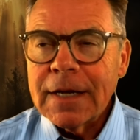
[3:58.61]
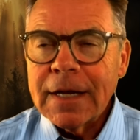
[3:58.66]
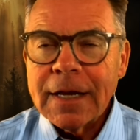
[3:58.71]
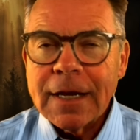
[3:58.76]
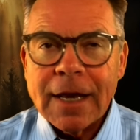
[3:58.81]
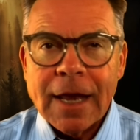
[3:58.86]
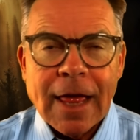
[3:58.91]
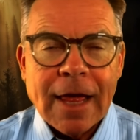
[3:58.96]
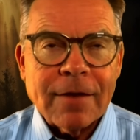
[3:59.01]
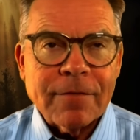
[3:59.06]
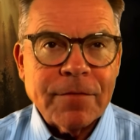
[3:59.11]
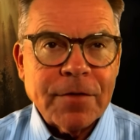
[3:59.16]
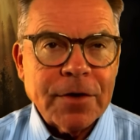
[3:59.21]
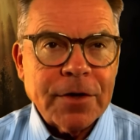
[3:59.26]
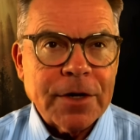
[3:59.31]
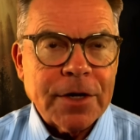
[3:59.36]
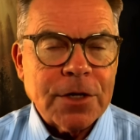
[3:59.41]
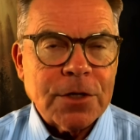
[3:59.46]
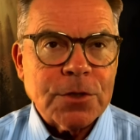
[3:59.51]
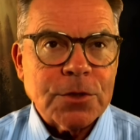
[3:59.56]
a lot of
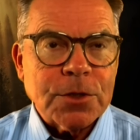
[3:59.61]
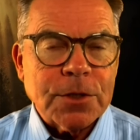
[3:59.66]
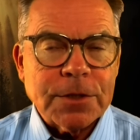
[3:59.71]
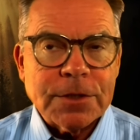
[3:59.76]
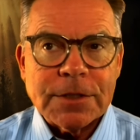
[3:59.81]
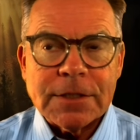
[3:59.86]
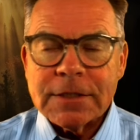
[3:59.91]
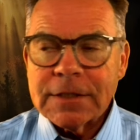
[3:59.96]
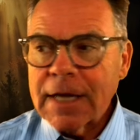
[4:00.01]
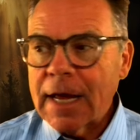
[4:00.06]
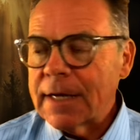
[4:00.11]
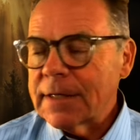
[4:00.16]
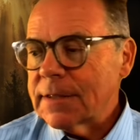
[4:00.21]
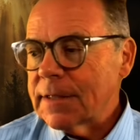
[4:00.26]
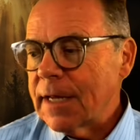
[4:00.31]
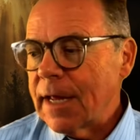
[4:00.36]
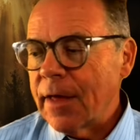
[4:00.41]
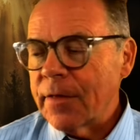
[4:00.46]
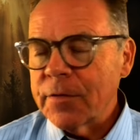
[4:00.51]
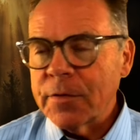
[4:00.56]
area churches got
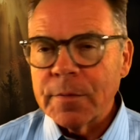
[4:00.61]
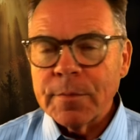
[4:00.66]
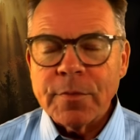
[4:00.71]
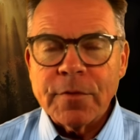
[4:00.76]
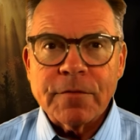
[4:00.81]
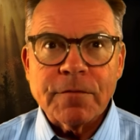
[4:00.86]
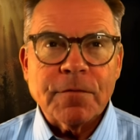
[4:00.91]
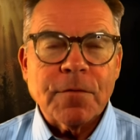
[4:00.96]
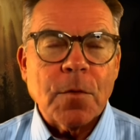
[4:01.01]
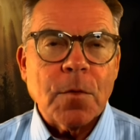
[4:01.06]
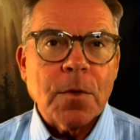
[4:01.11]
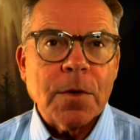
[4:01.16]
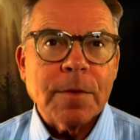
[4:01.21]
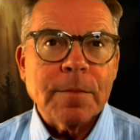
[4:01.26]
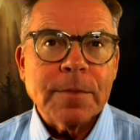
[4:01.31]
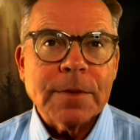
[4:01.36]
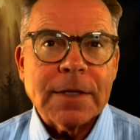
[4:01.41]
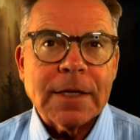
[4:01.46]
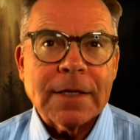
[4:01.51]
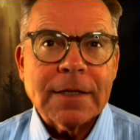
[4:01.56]
together and performed,